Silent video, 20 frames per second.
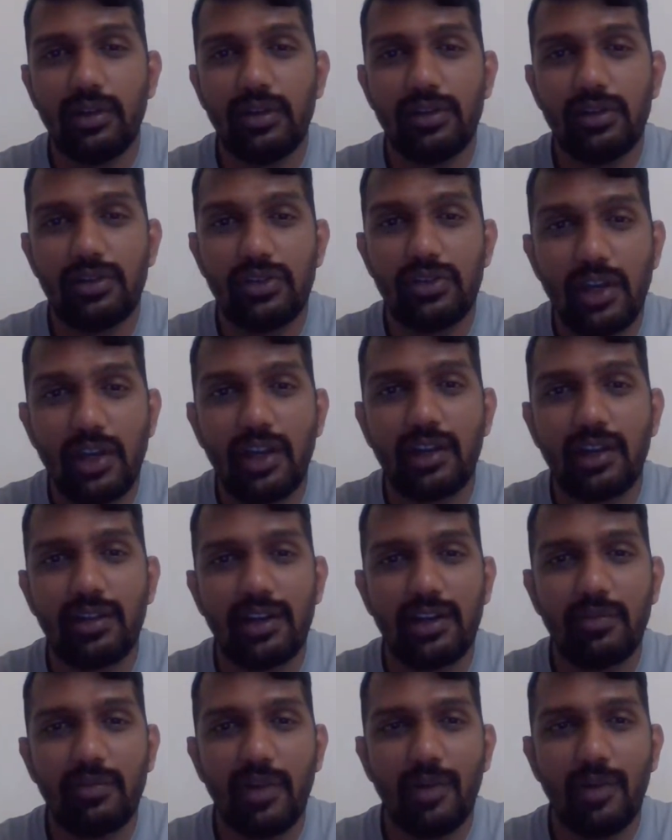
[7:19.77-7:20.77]
share
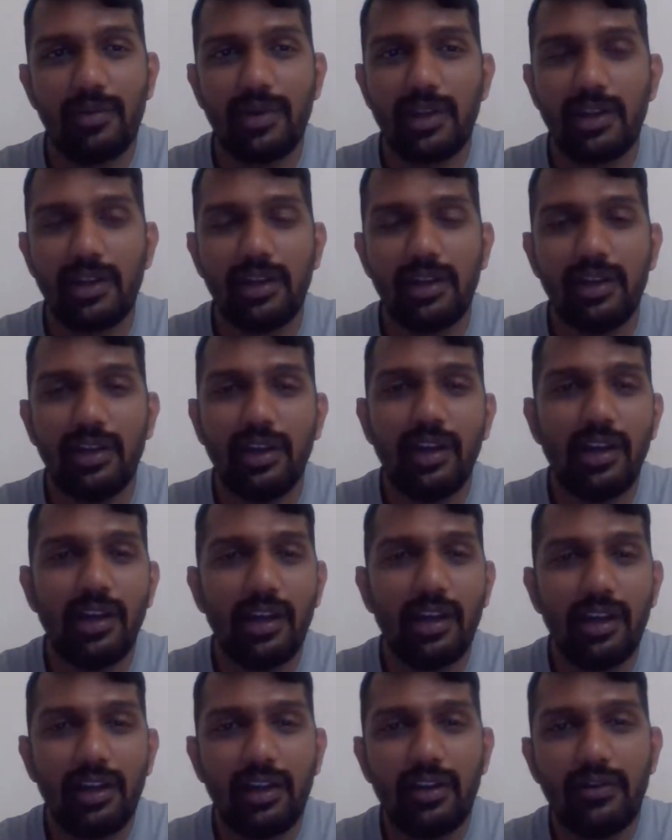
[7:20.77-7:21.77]
that memory.
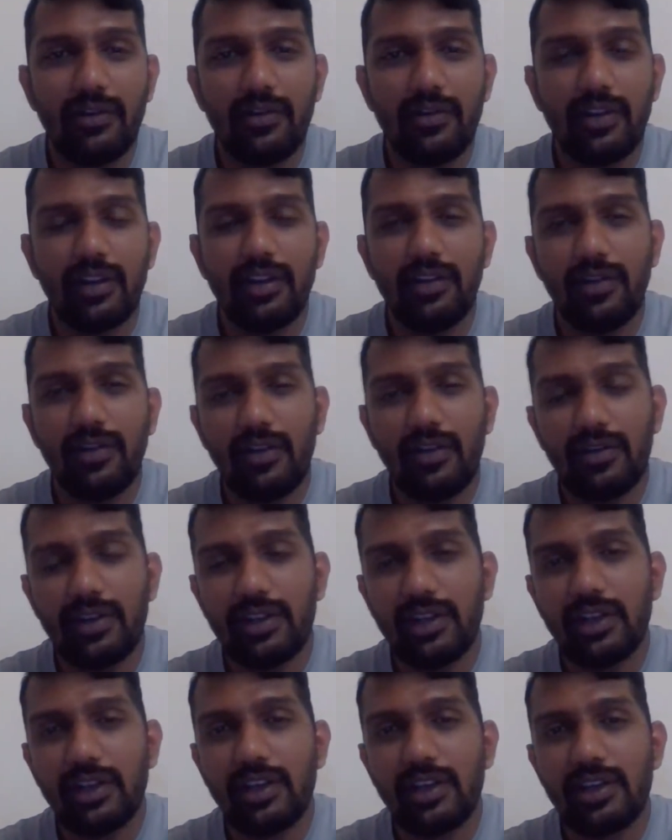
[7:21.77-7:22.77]
If
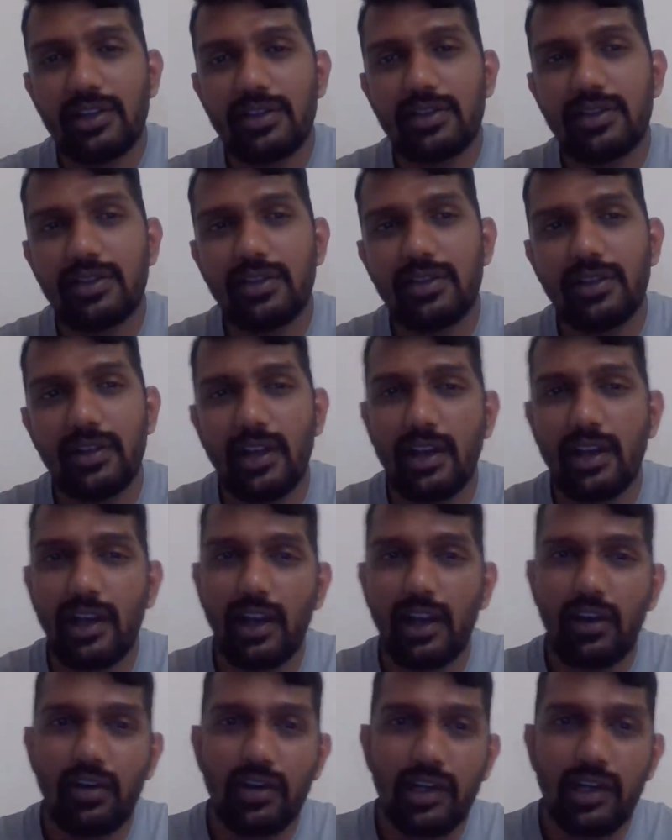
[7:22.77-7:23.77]
everything is done
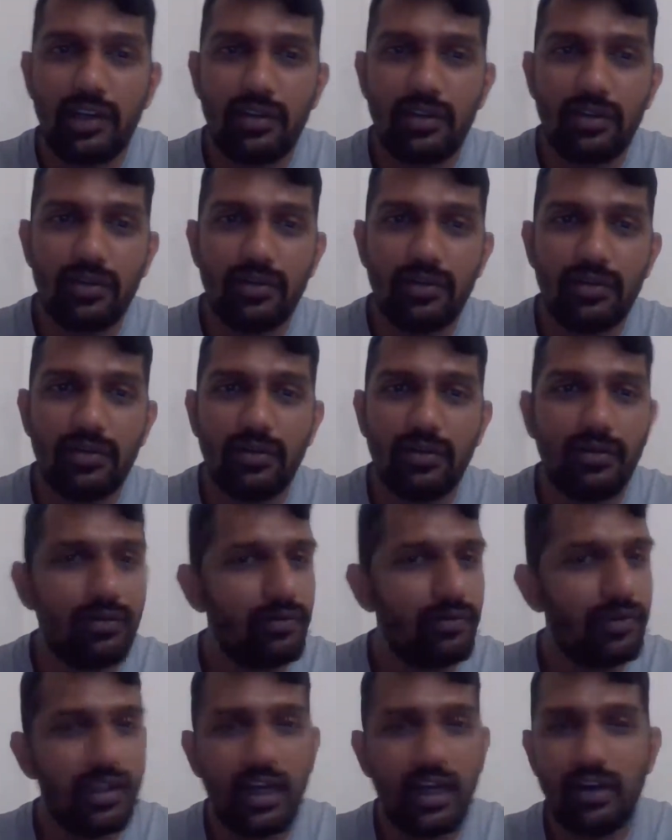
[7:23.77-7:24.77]
according to you
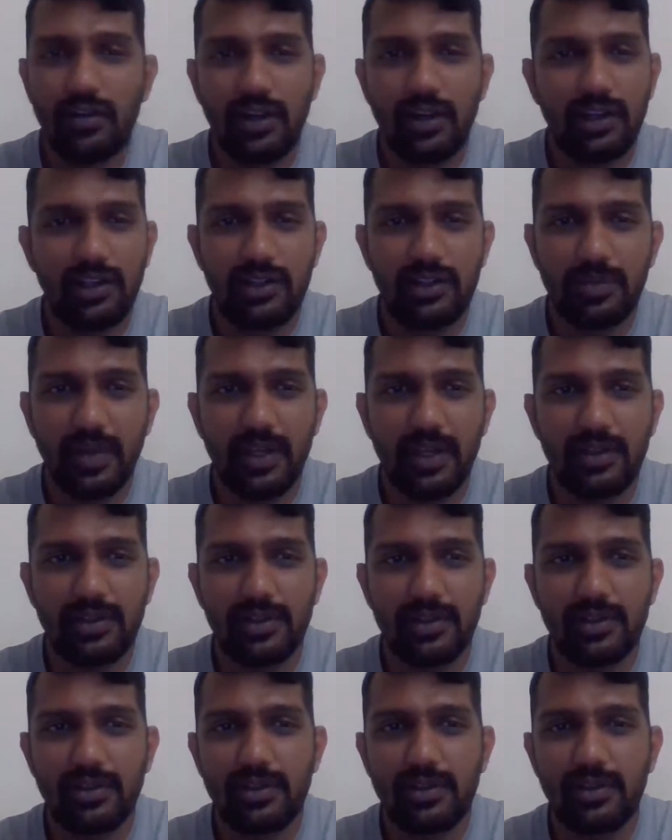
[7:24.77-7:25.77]
without any
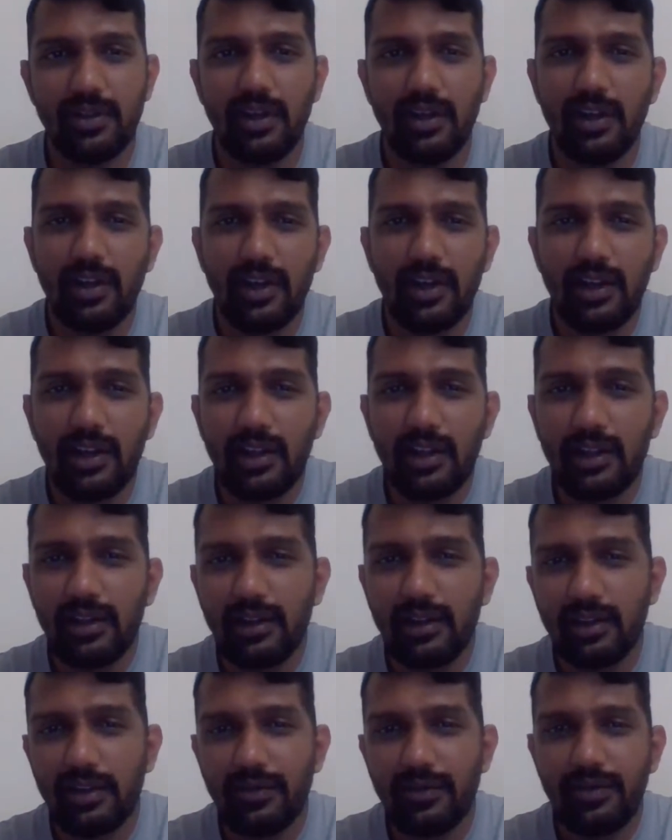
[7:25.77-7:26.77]
spices,
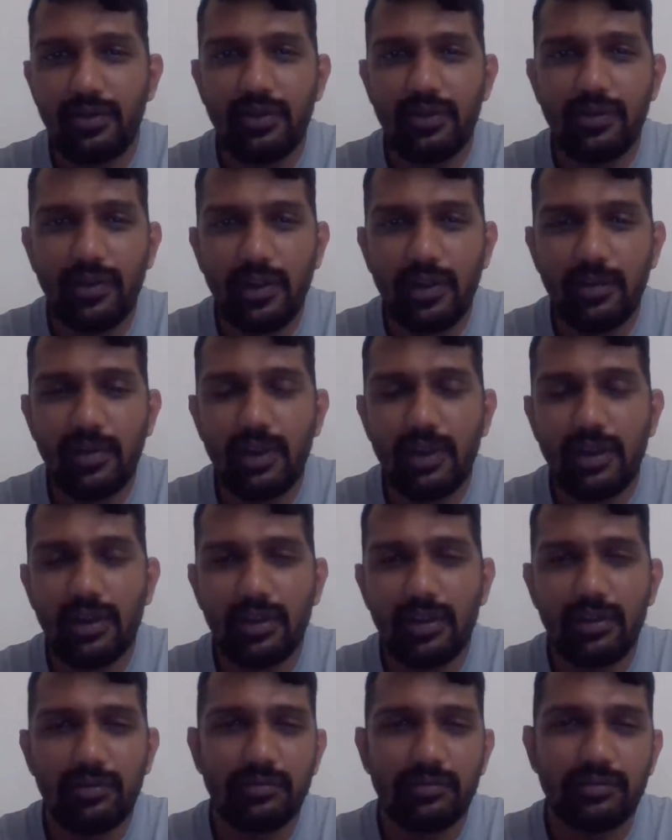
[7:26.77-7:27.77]
the food will
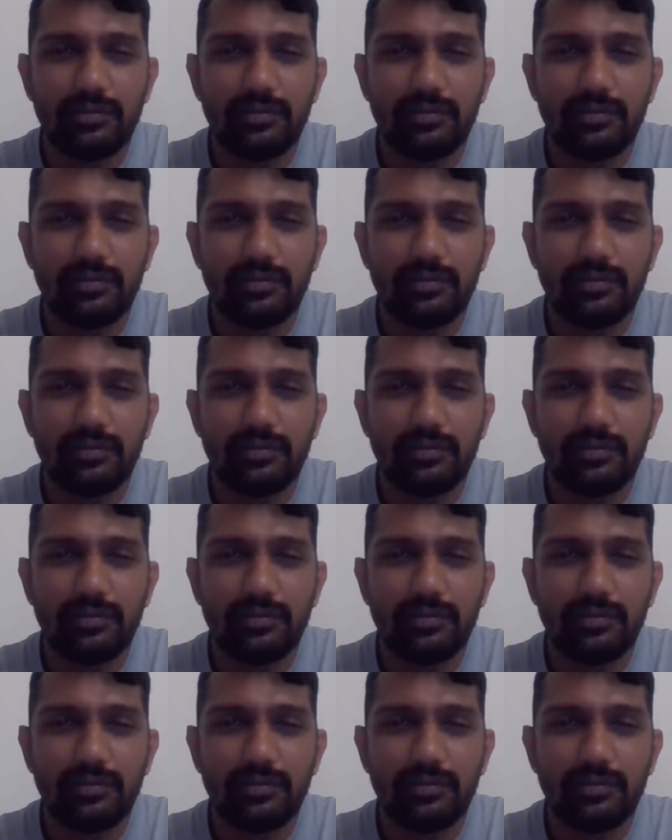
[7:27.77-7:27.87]
be